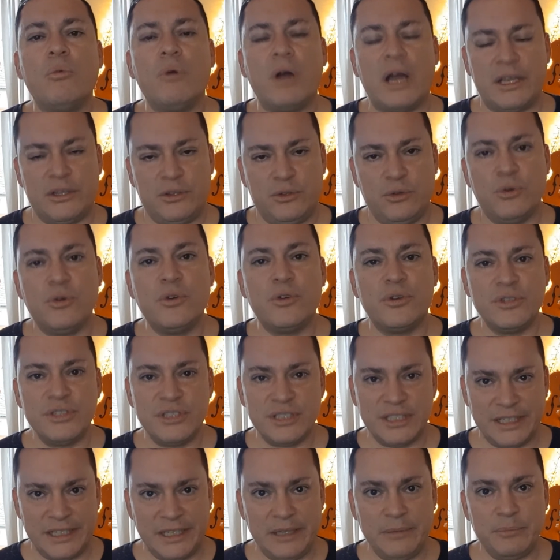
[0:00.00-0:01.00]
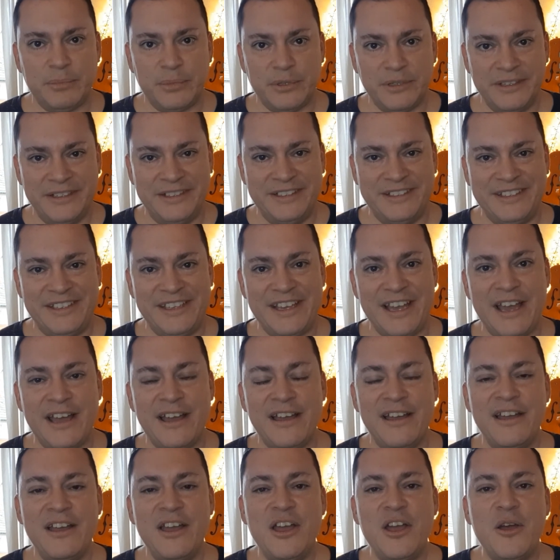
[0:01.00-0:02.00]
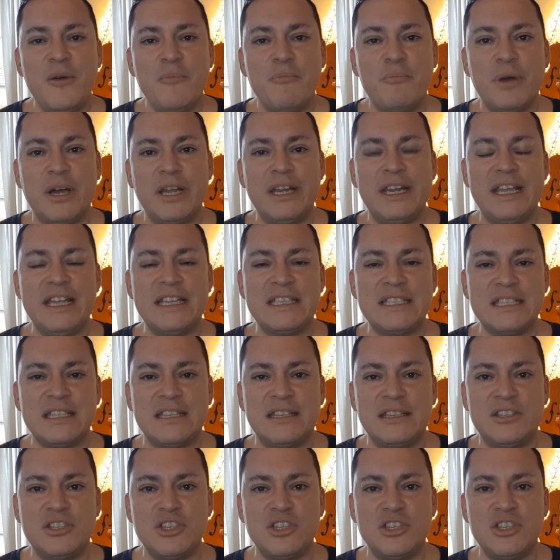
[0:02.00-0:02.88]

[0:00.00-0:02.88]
I do go to sleep. Yeah. But it's